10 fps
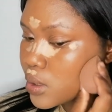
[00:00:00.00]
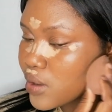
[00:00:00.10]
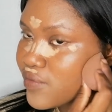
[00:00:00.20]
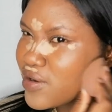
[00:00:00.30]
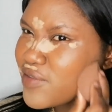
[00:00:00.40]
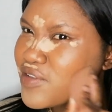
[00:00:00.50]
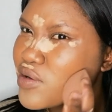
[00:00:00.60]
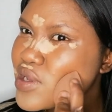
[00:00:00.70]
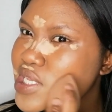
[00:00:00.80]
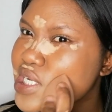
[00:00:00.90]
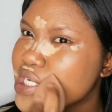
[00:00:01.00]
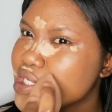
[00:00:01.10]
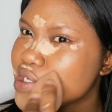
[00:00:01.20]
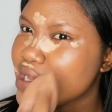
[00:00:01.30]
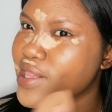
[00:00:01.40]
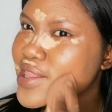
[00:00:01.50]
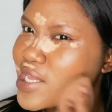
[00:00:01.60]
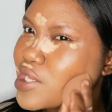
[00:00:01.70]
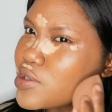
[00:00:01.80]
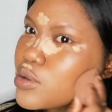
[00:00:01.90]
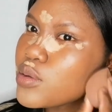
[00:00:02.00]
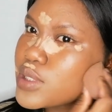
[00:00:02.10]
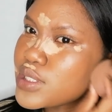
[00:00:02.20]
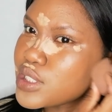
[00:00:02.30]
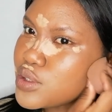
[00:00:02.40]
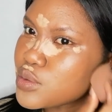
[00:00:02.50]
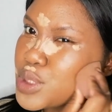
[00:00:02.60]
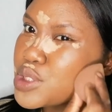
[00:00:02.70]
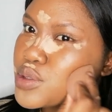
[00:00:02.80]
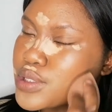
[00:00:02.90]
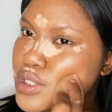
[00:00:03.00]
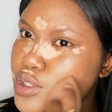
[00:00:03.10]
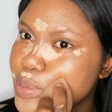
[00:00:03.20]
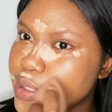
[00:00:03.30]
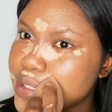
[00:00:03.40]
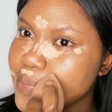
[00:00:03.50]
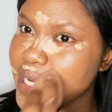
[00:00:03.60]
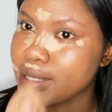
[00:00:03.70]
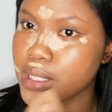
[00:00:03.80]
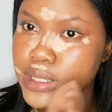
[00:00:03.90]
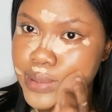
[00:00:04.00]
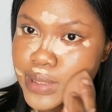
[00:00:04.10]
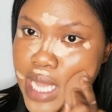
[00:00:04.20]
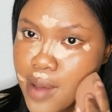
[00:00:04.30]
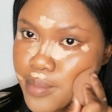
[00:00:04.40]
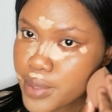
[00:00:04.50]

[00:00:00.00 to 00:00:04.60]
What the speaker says: Even if the concealer is not thick, you always need to make sure that your beauty blender is damp.